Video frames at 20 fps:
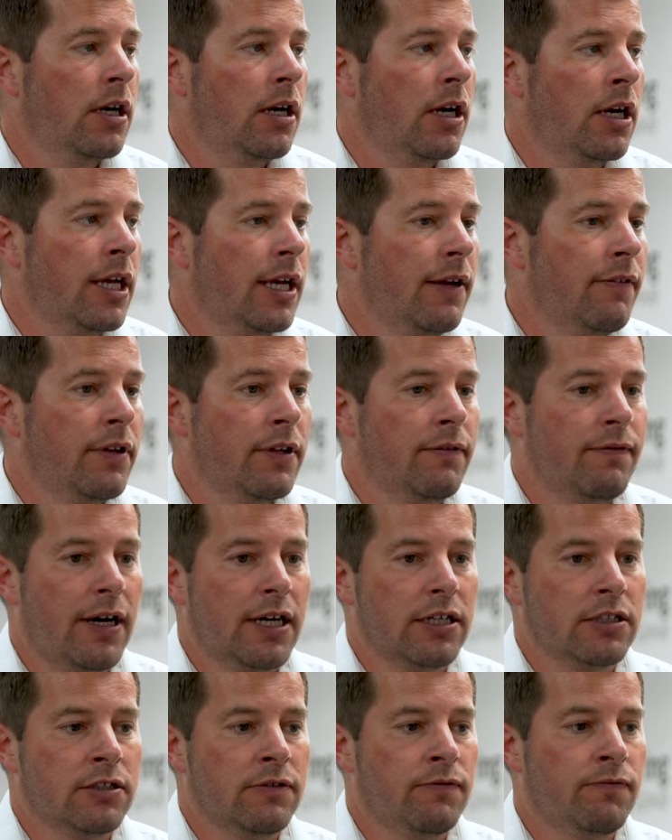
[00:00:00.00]
And given the
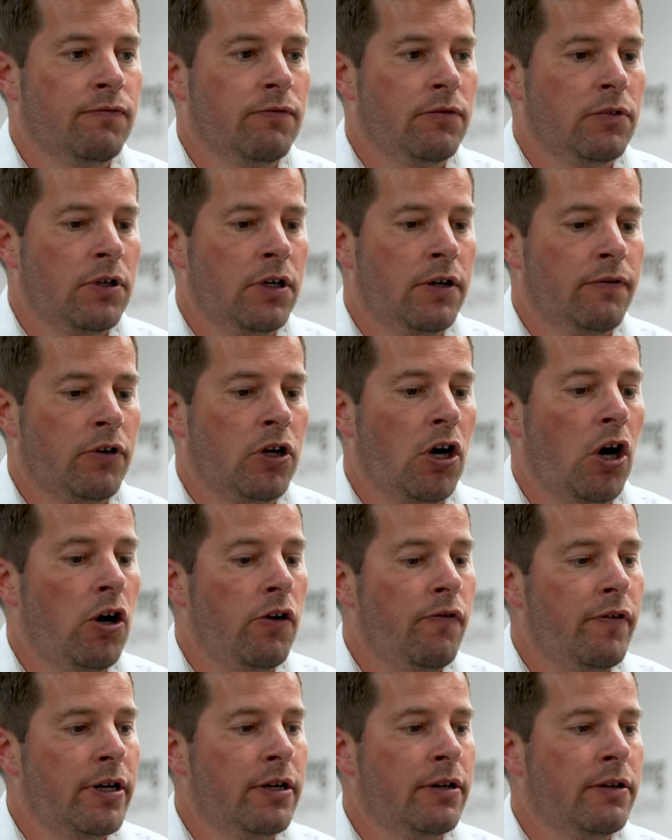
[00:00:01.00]
fact of
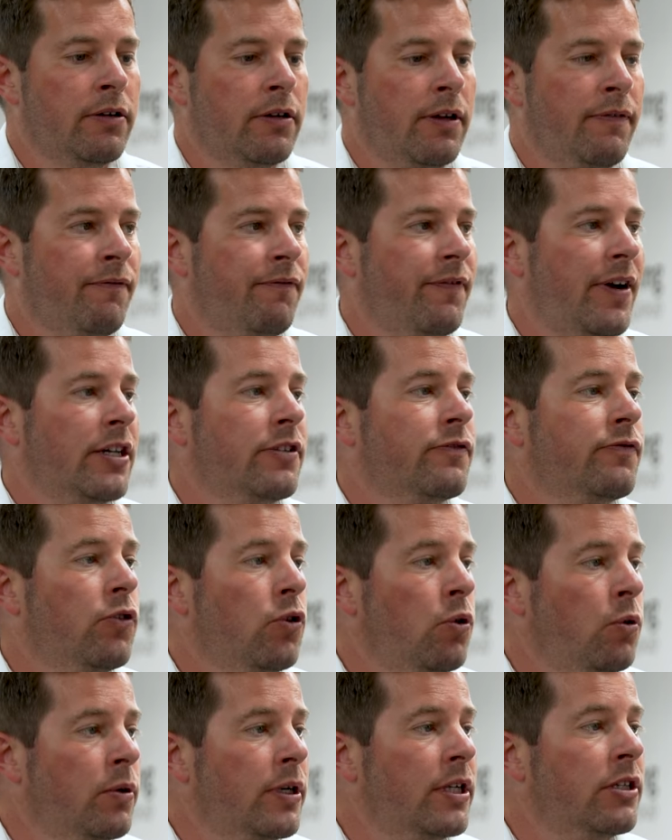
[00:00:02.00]
COVID and fast
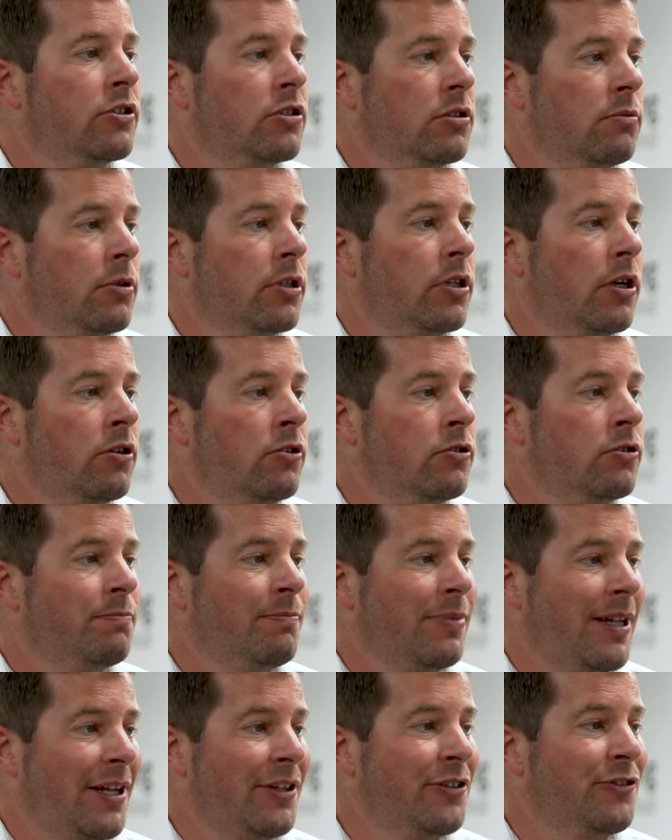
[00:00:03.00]
forwarding some of those
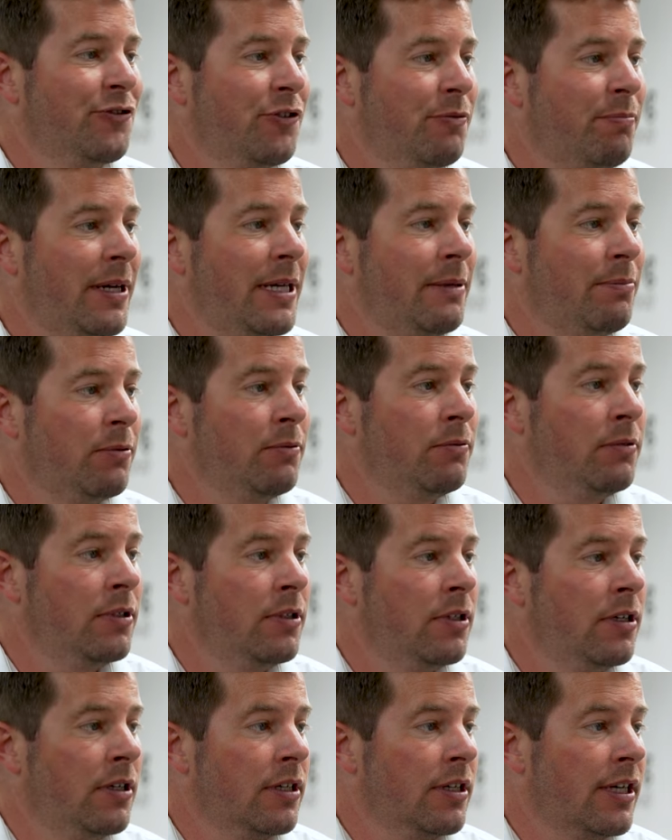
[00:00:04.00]
plans for people,
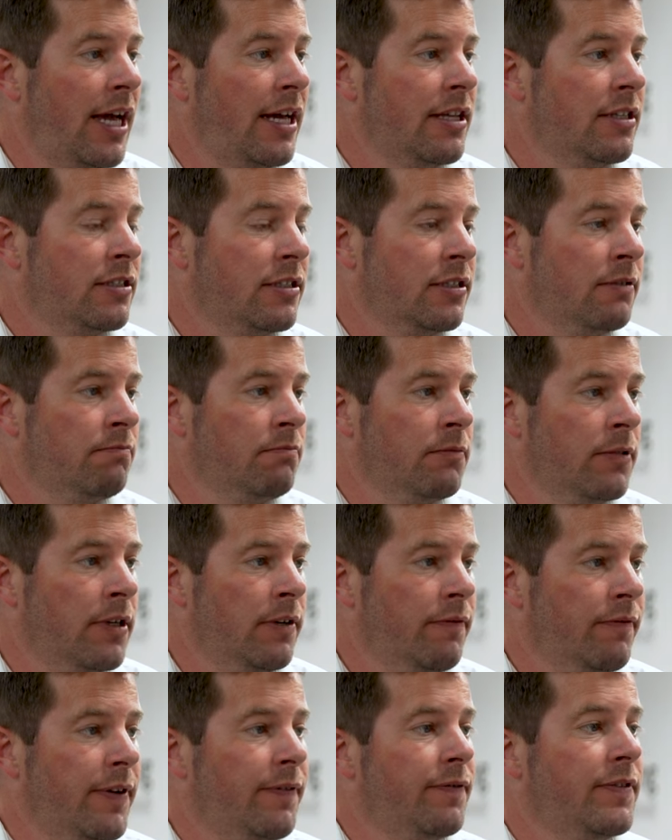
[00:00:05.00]
getting to
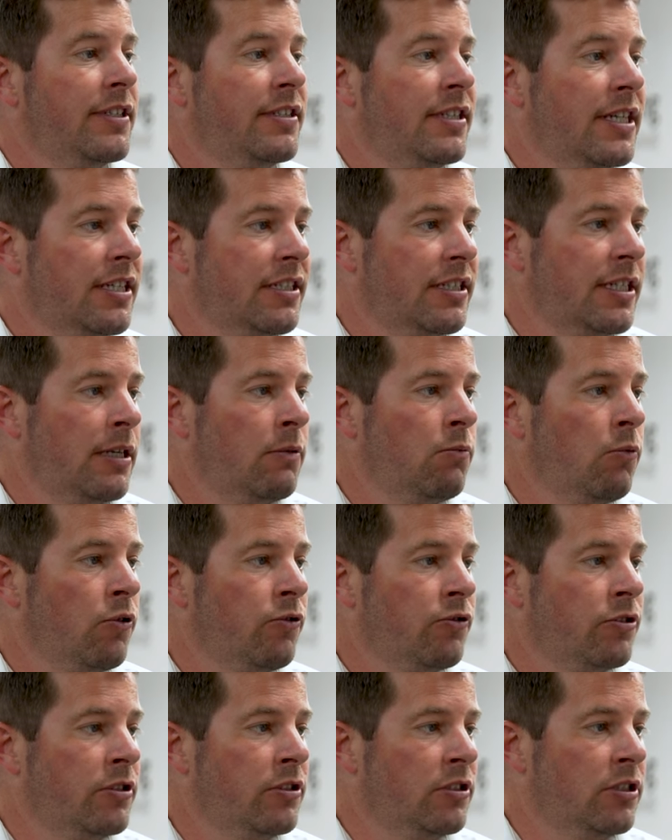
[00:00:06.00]
50, 60 and
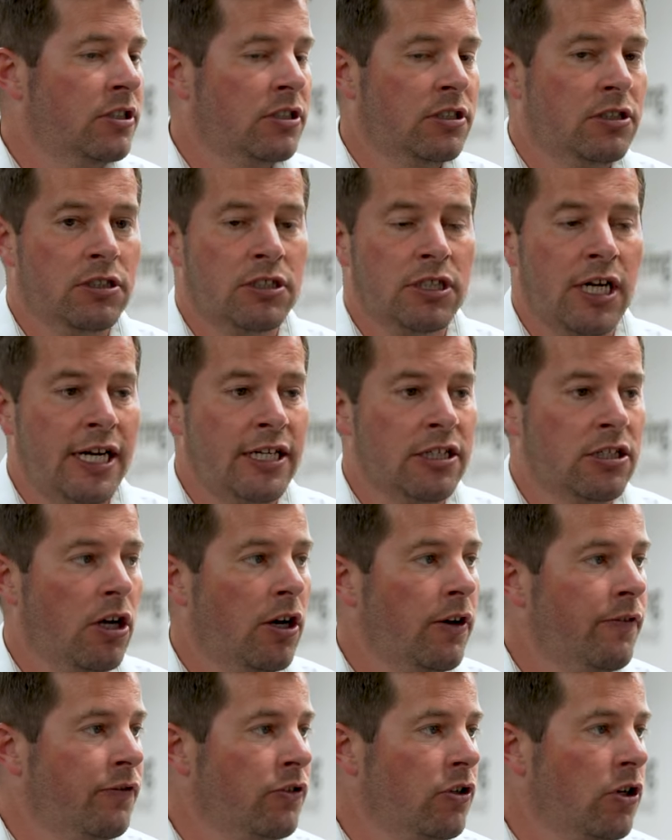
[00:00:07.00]
wanting to change
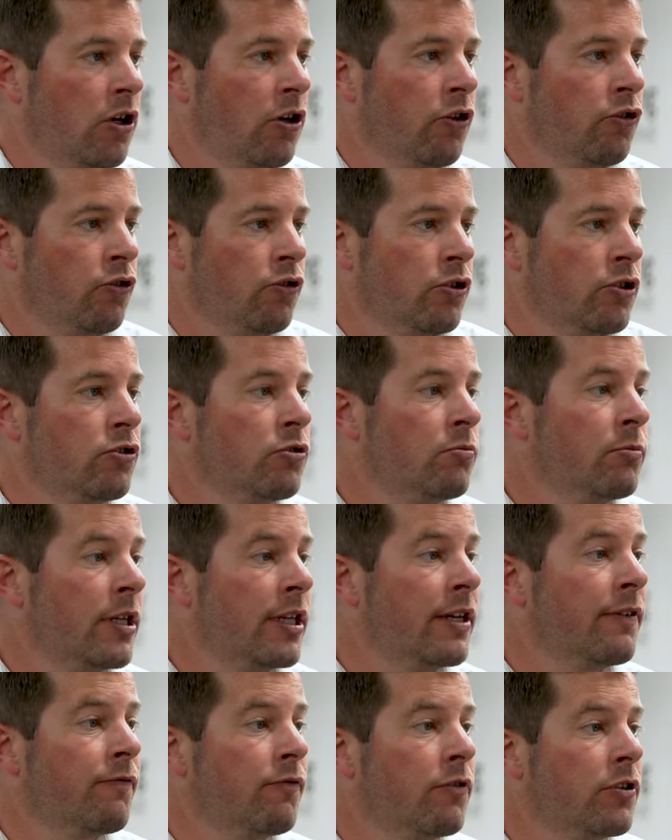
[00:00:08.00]
lifestyles or do something
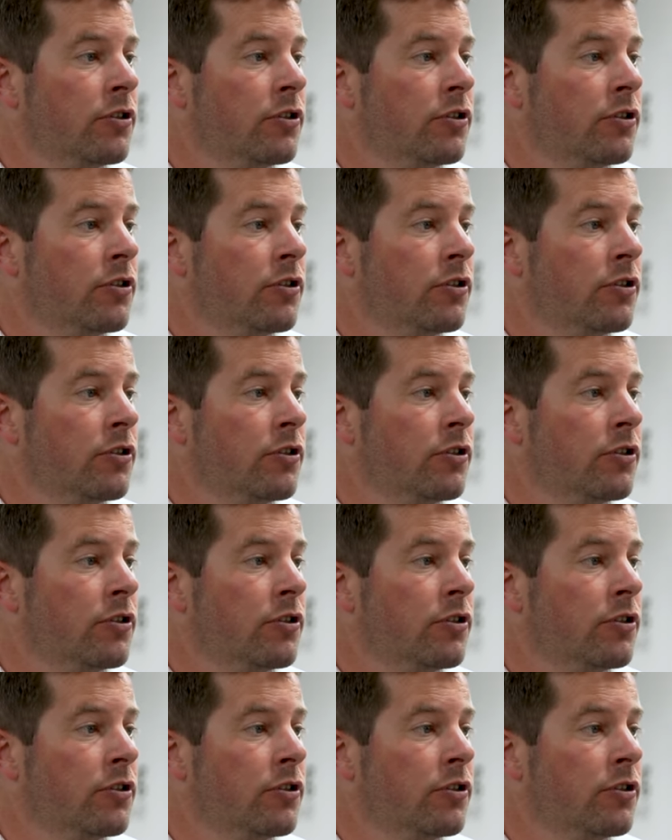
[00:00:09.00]
different.